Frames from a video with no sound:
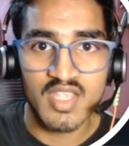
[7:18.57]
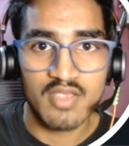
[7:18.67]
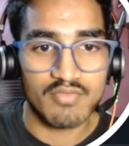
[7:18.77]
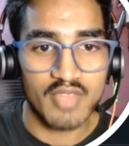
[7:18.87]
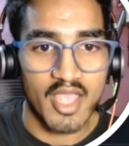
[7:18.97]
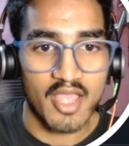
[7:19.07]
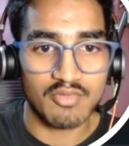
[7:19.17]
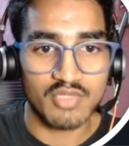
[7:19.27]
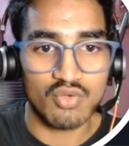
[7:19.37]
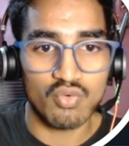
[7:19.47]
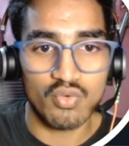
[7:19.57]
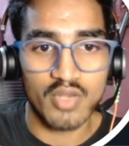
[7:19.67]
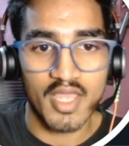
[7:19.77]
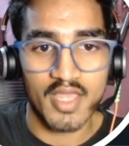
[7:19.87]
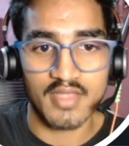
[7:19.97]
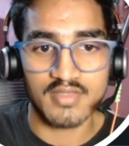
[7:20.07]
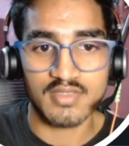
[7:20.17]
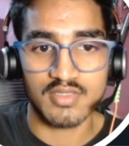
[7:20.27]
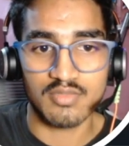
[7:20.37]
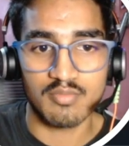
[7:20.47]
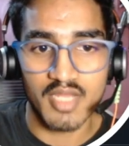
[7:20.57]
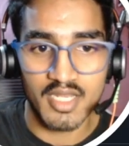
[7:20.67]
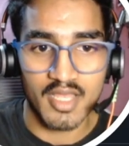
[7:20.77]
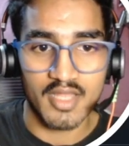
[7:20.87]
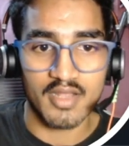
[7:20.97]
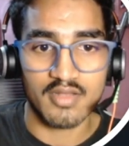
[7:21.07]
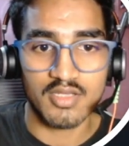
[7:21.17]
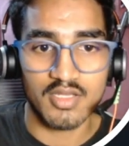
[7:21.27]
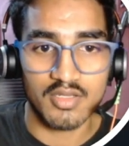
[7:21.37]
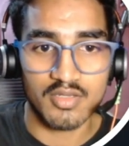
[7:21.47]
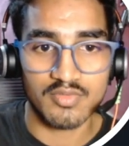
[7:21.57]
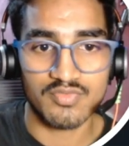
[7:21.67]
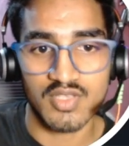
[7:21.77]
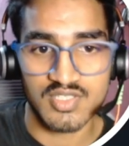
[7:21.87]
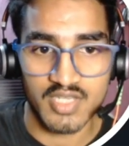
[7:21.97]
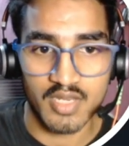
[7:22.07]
we have the root as a main hierarchy first step,